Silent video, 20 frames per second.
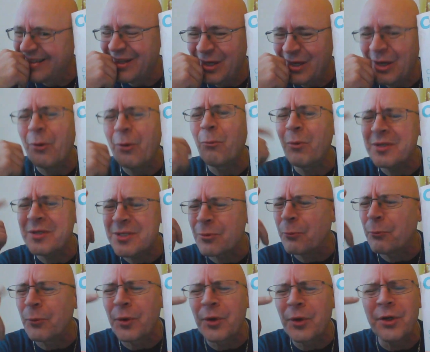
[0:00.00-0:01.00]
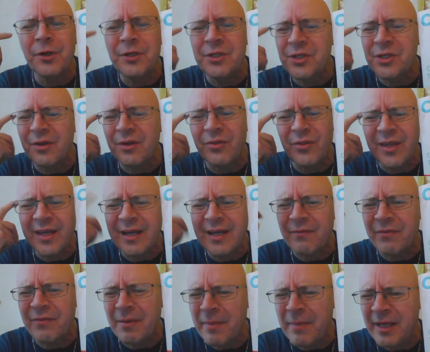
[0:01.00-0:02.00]
You know, what's a word you can think
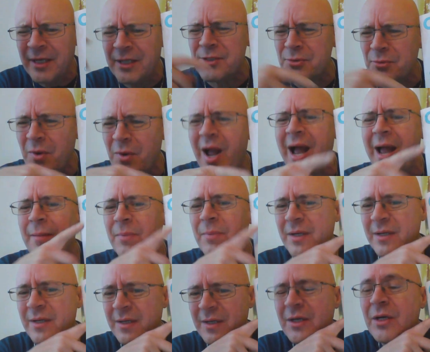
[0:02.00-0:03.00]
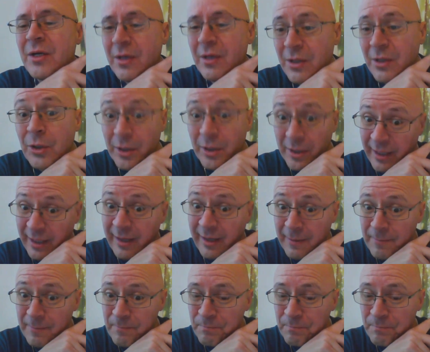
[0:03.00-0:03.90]
of that may describe Cookie?